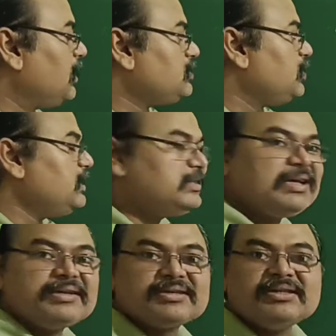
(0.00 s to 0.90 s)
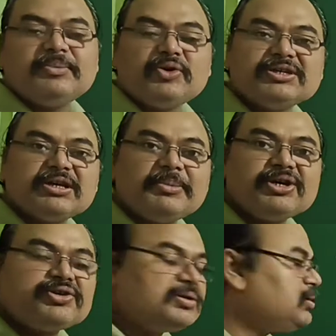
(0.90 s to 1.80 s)
Actually, it is asked in the board
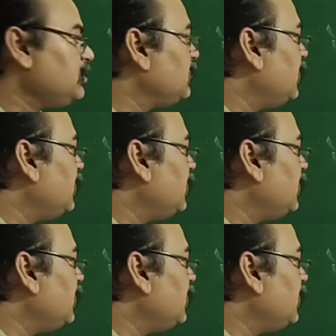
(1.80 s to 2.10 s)
examination.